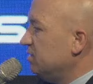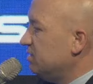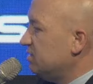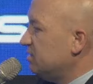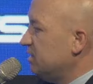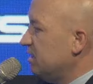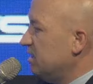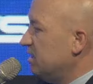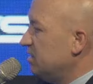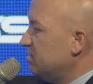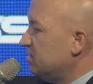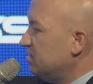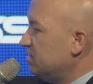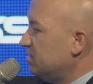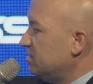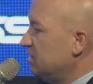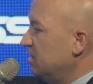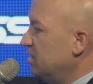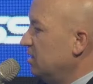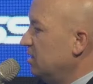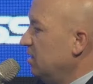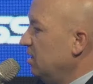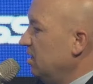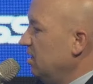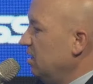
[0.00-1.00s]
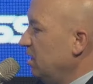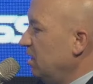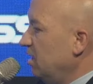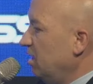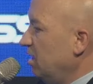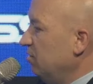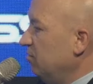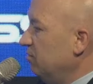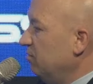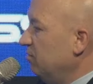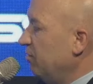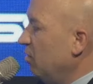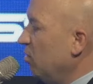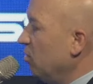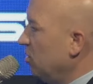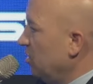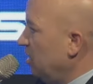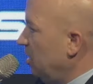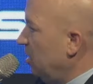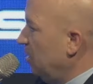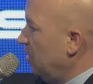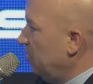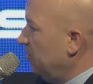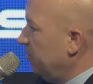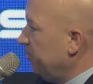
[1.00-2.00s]
sense and
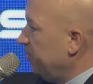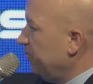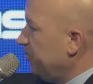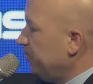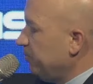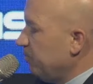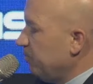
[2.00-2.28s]
vocal